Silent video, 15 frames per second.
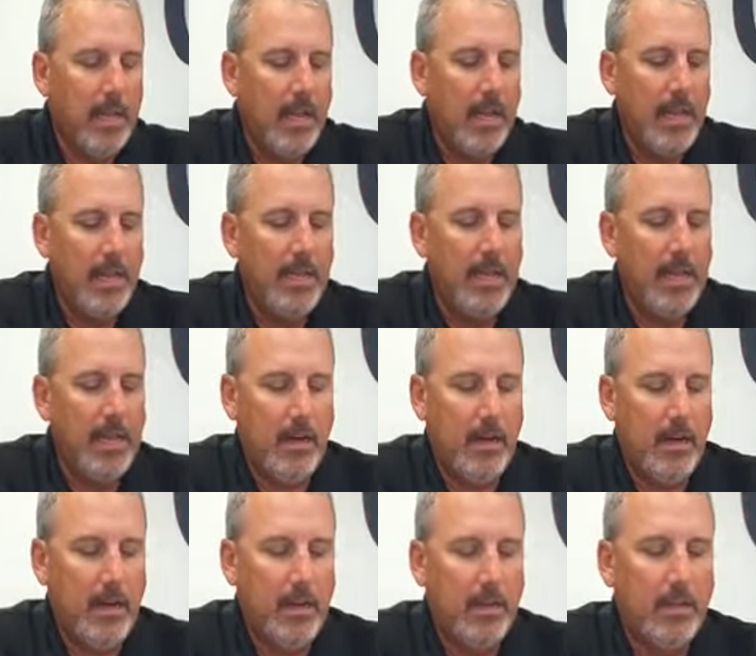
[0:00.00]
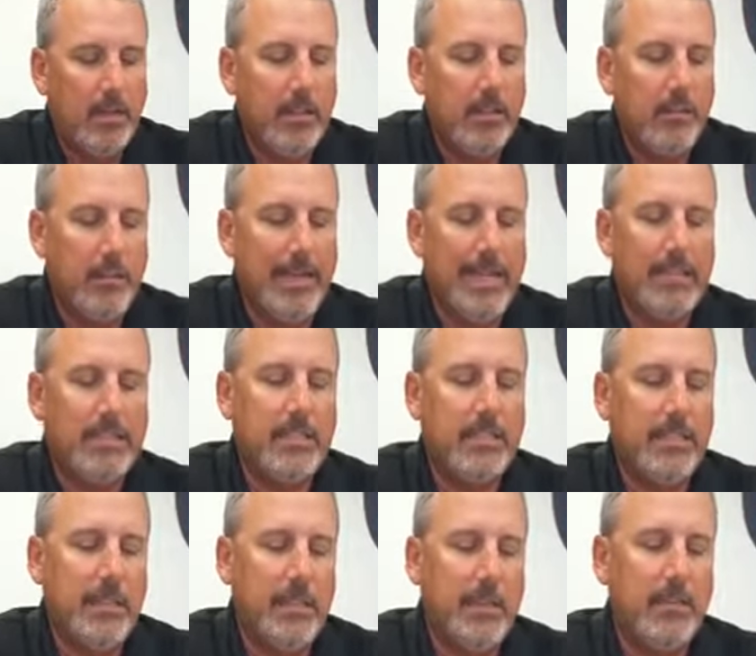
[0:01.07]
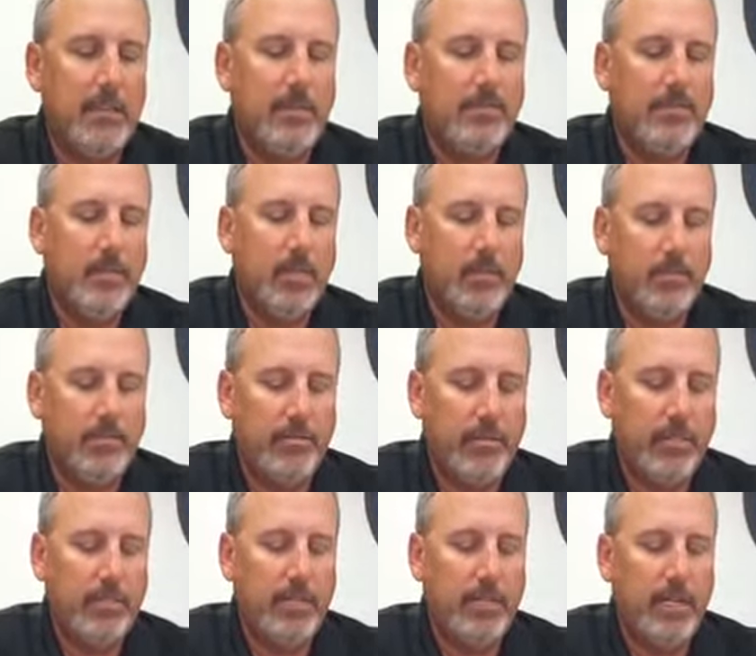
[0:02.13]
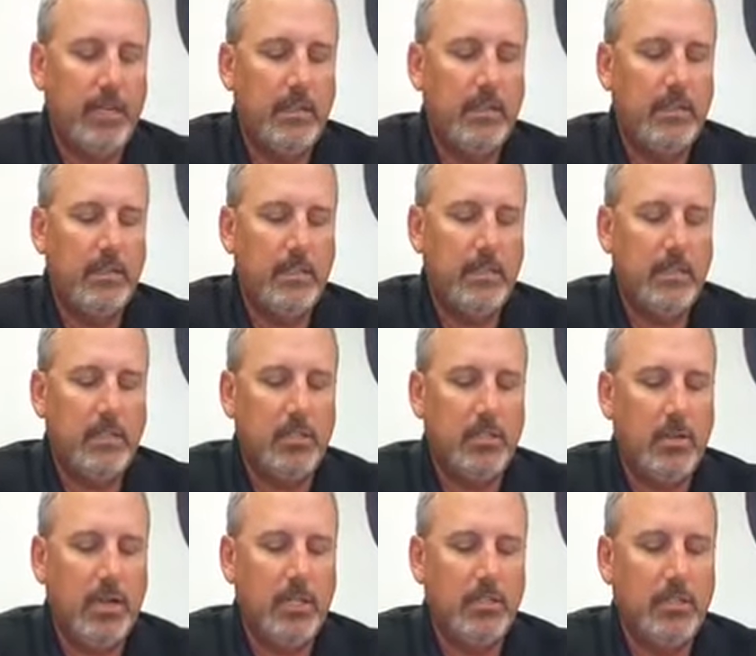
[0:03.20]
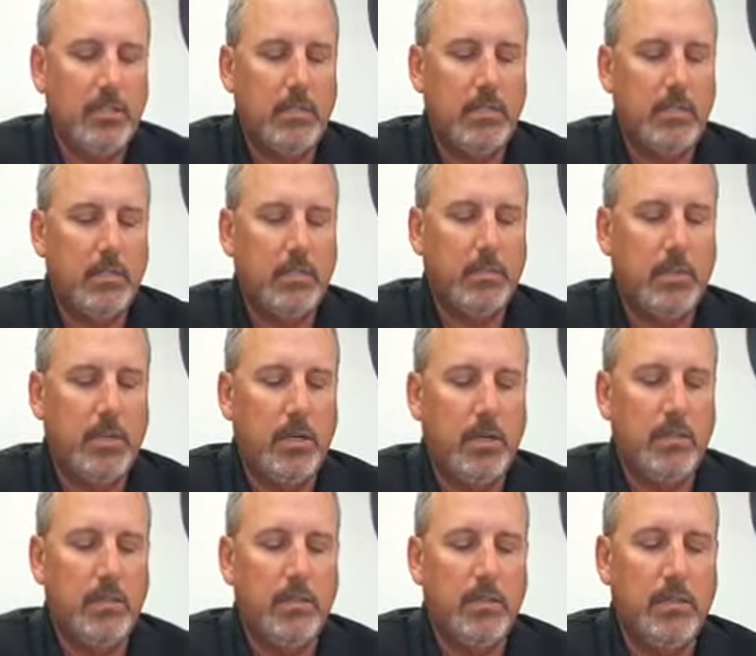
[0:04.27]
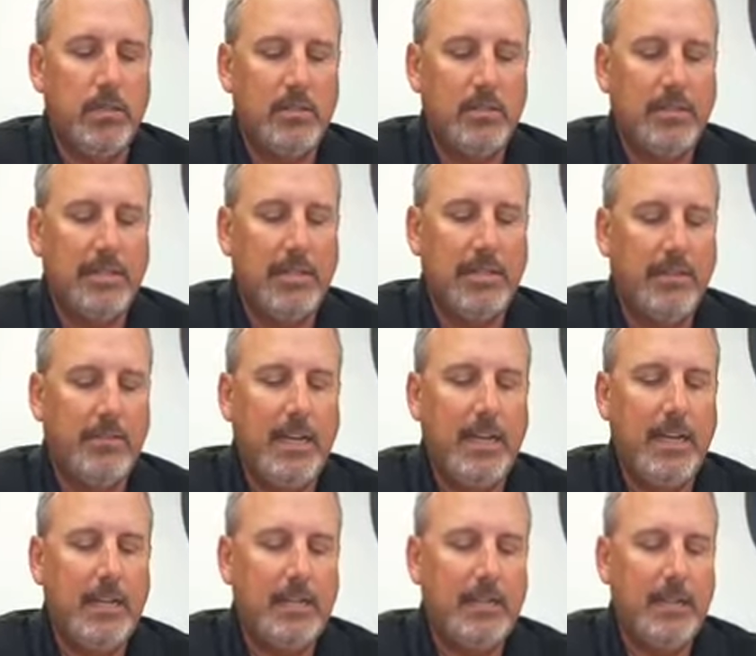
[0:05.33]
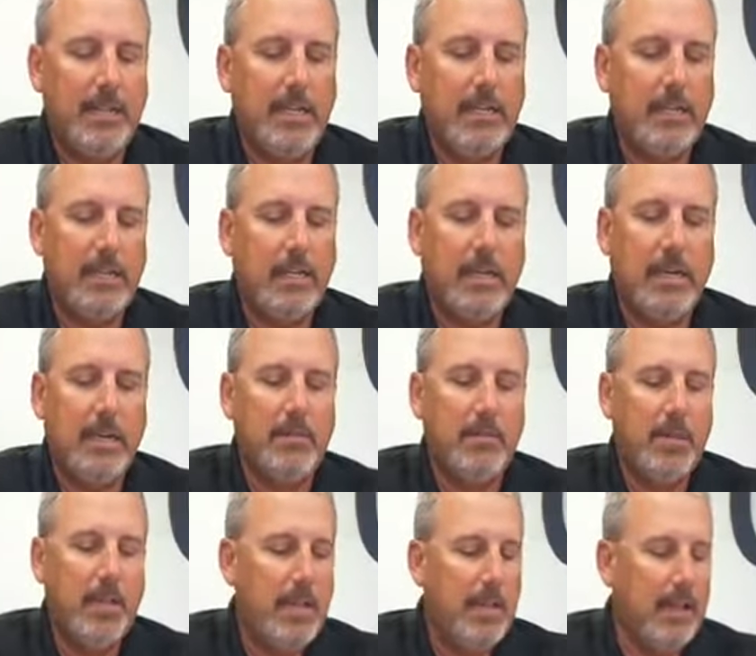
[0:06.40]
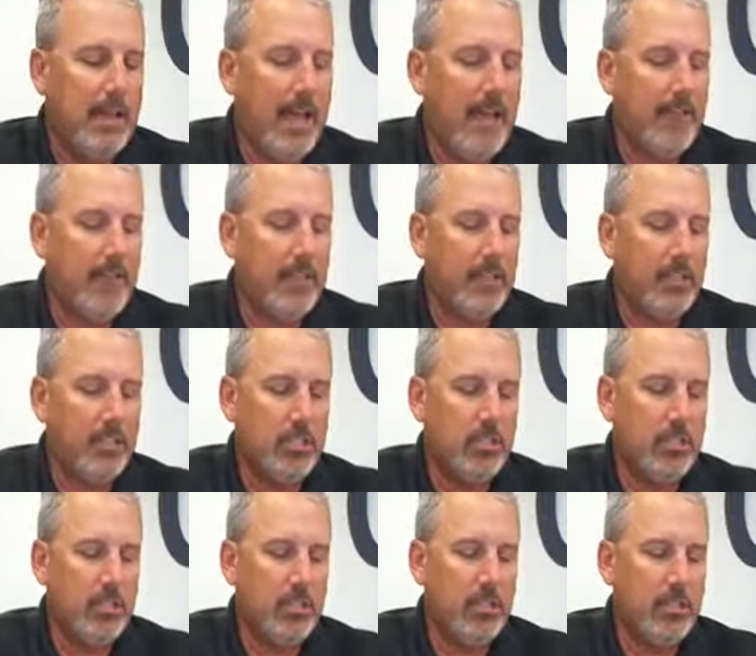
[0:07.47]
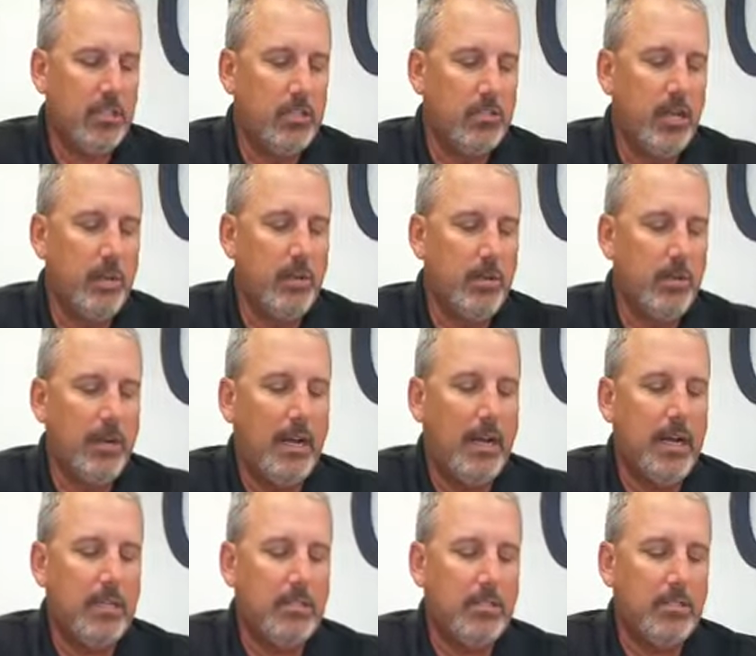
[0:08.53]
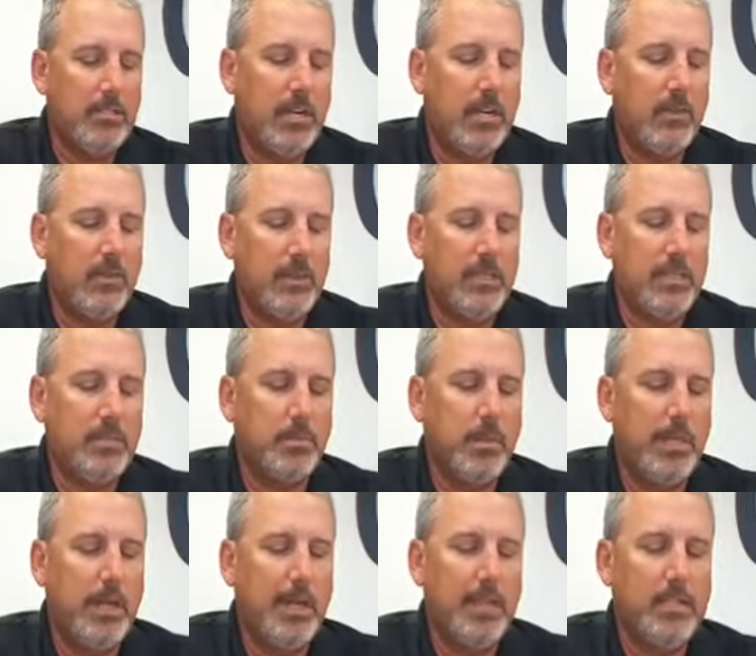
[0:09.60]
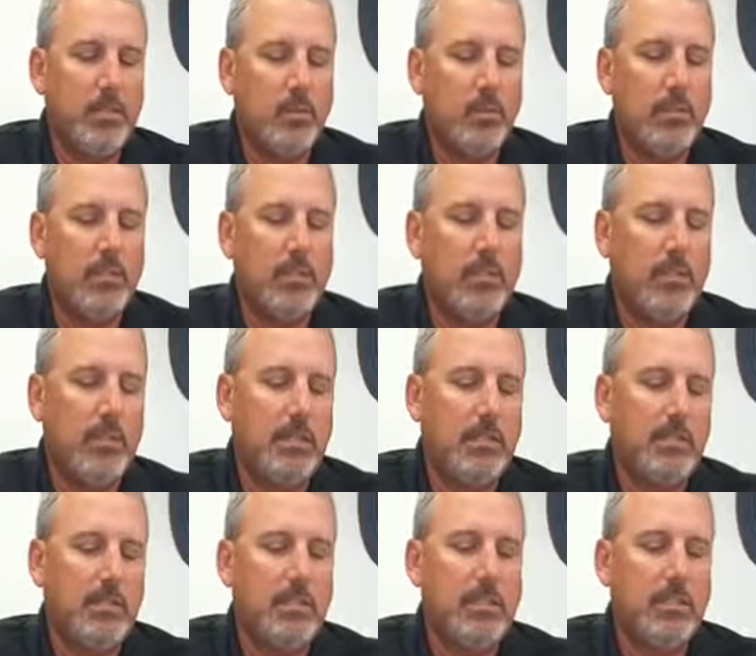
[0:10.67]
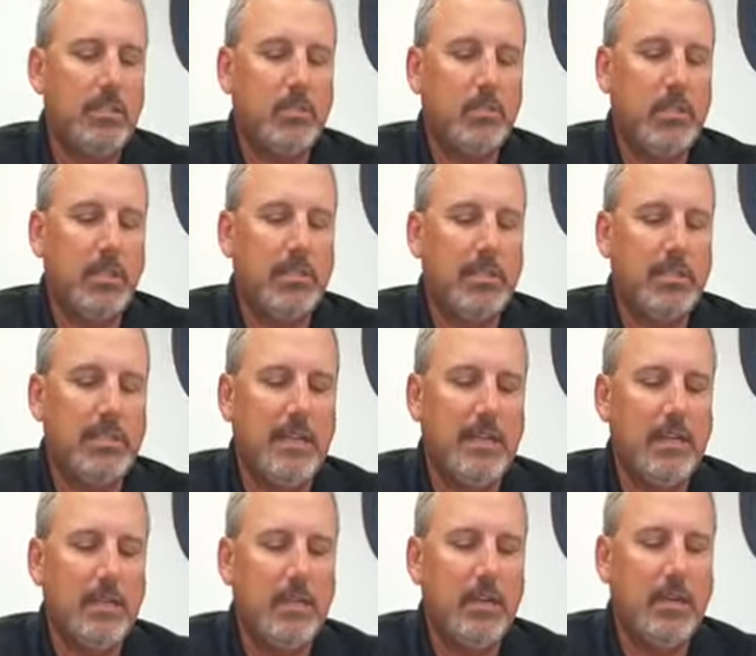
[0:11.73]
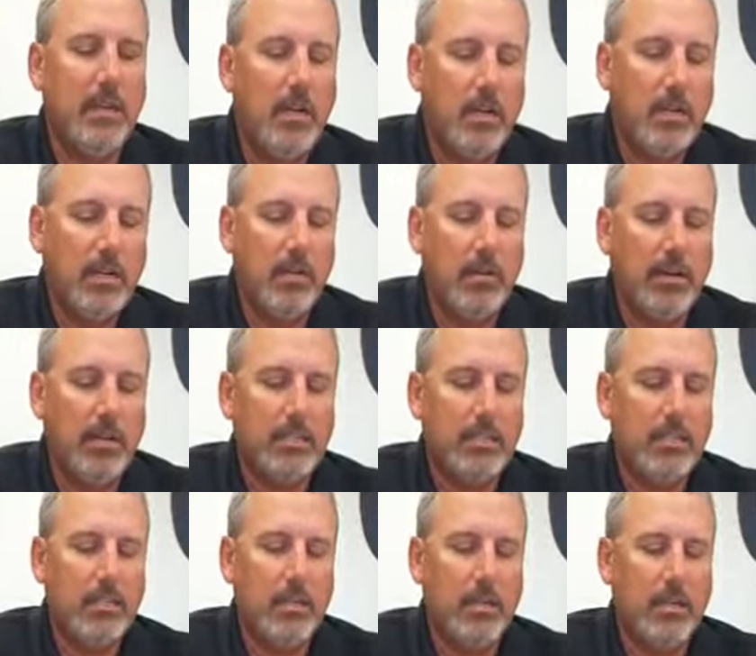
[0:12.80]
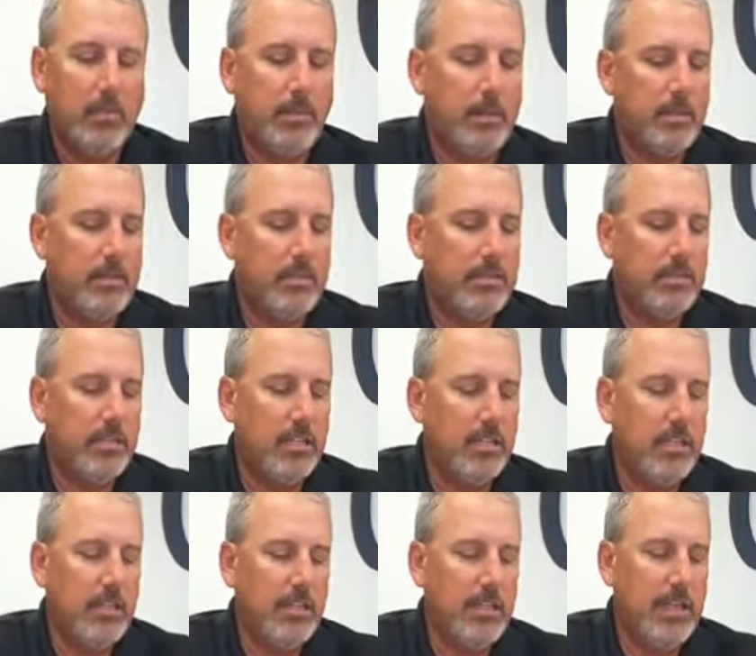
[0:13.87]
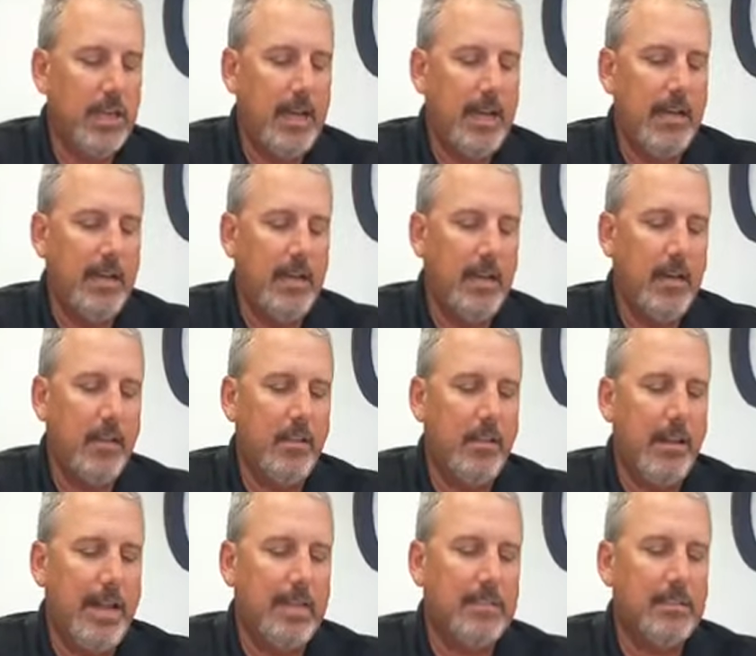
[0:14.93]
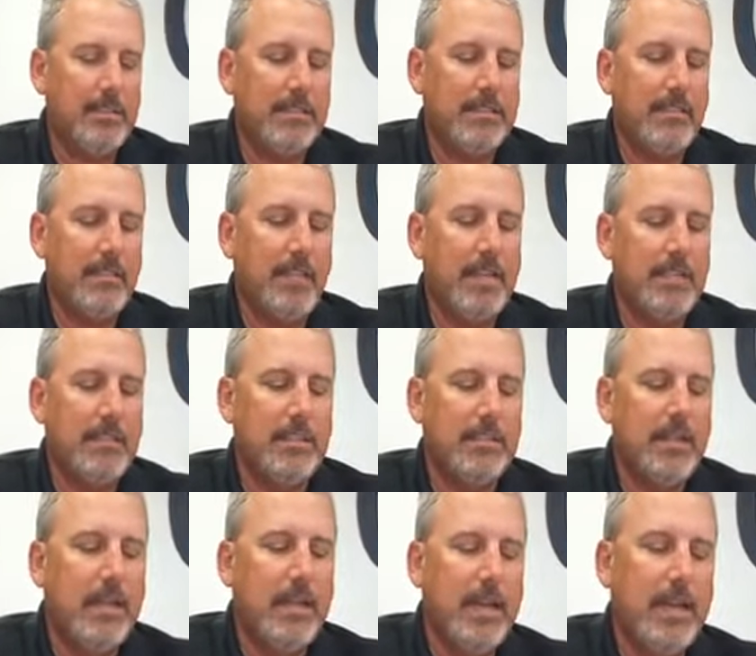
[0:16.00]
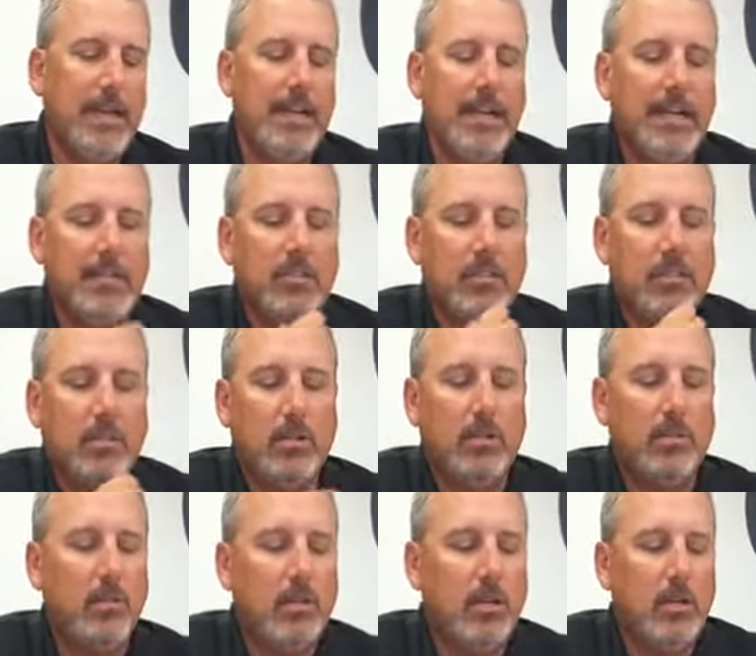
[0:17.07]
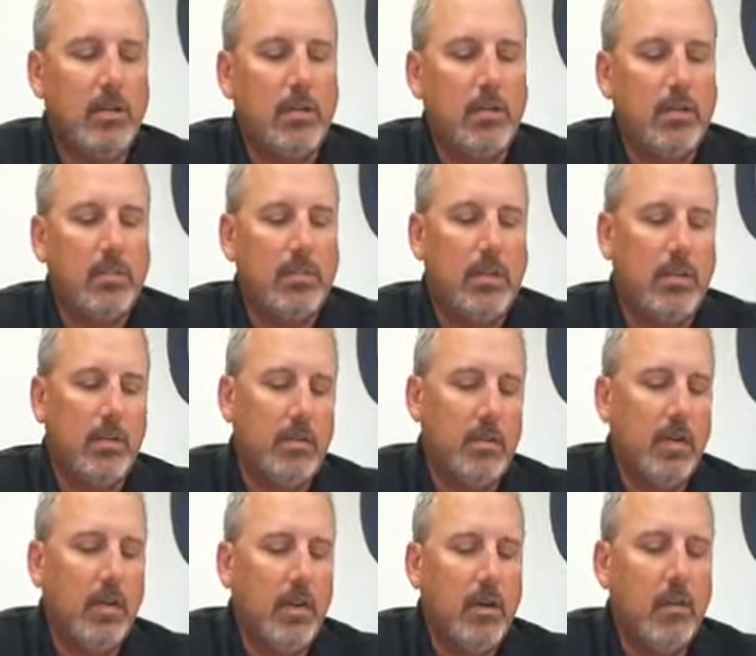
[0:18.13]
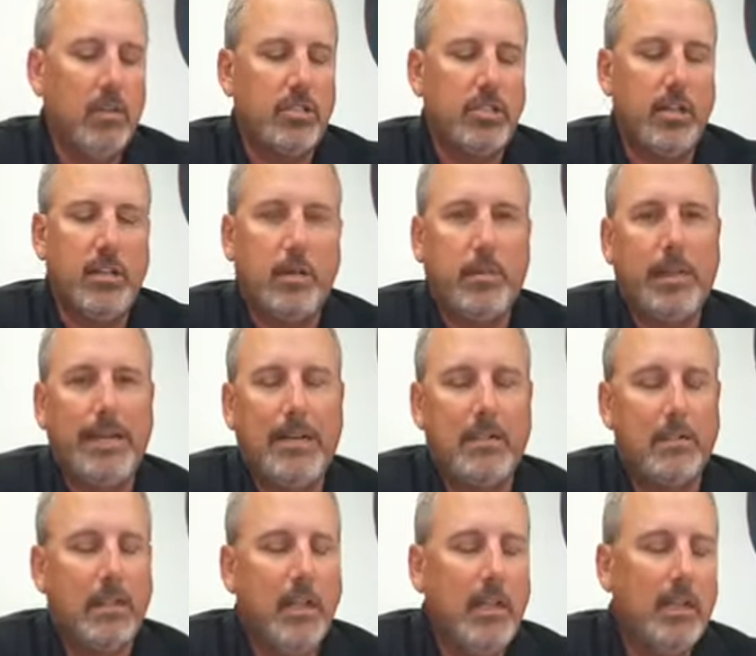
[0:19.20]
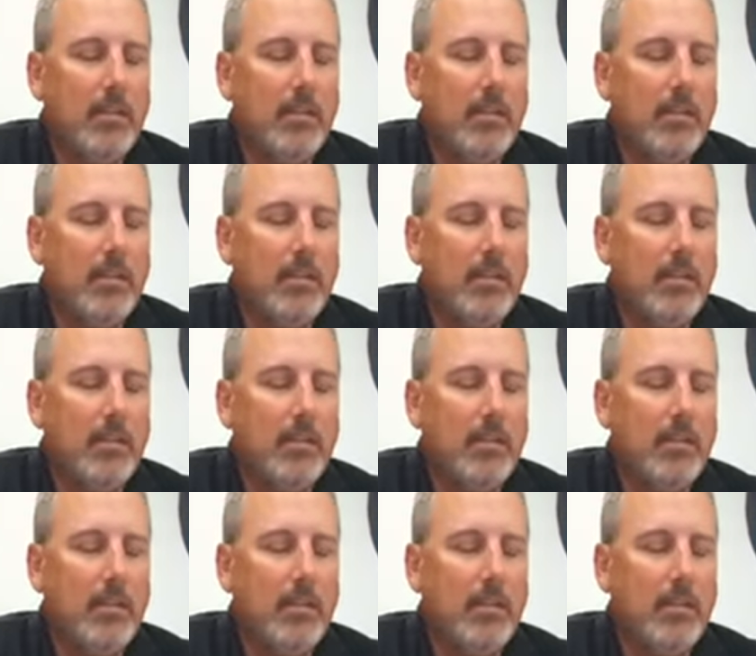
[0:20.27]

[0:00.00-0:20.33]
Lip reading: And they are the range in the oven, the refrigerator, the dishwasher, disposal, ceiling fans, intercom, light fixtures, drapery rods, draperies, blinds, window treatments, smoke detector, garage door openers, security gate, and other access devices, and any storm or shutter panels.